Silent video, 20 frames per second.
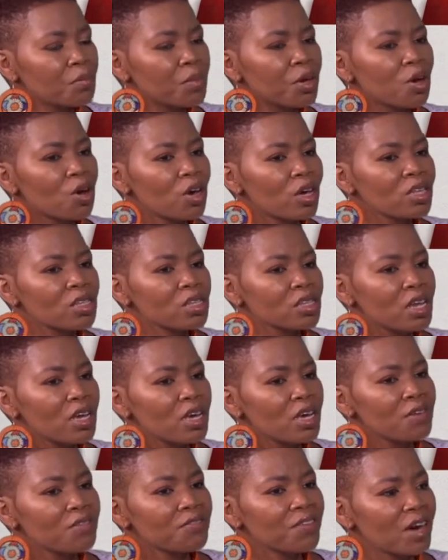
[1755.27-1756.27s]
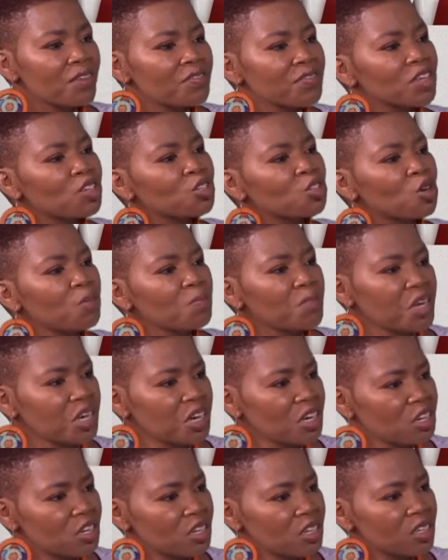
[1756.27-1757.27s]
because if after so
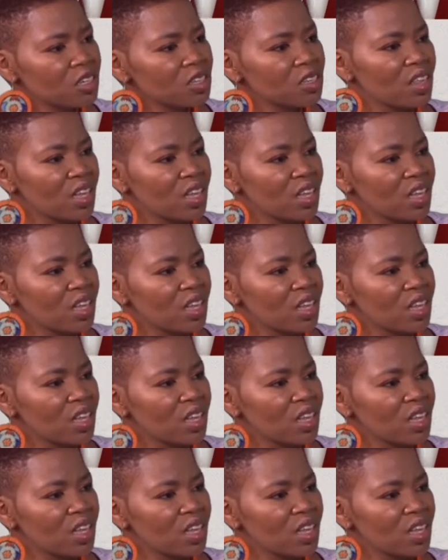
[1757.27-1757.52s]
many years,